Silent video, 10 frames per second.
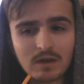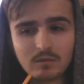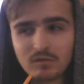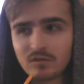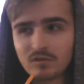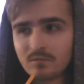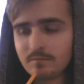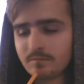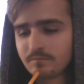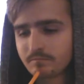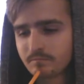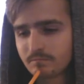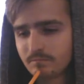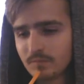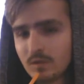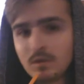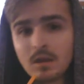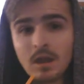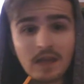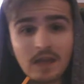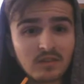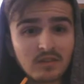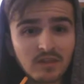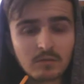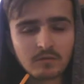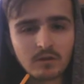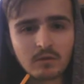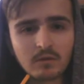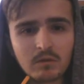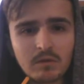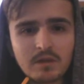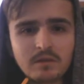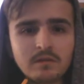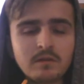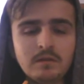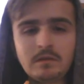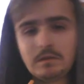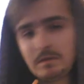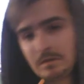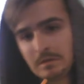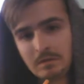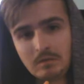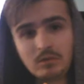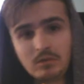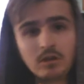And then the same the following week, with a colonoscopy. Let's not go into that.